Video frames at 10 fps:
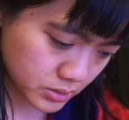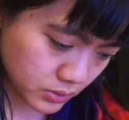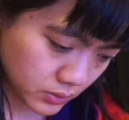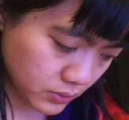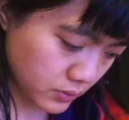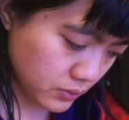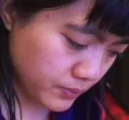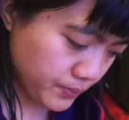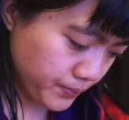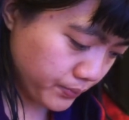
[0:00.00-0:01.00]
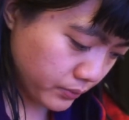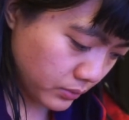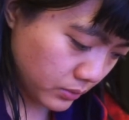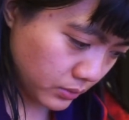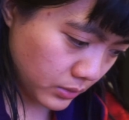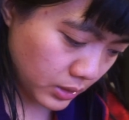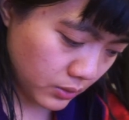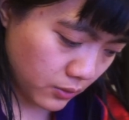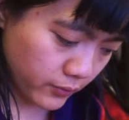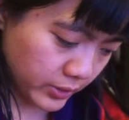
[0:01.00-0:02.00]
So
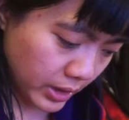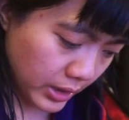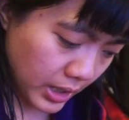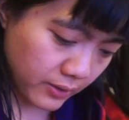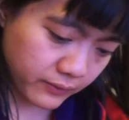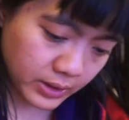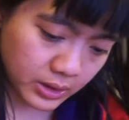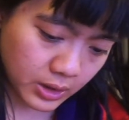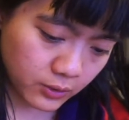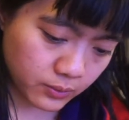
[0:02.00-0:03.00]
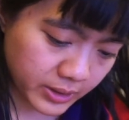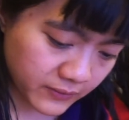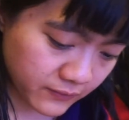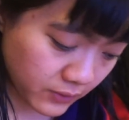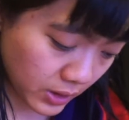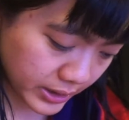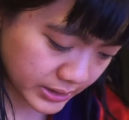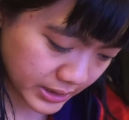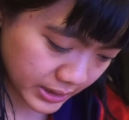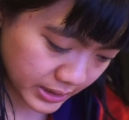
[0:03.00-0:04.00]
hopefully I'll have that out by
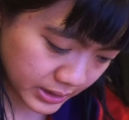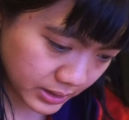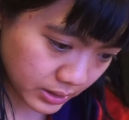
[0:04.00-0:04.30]
Friday.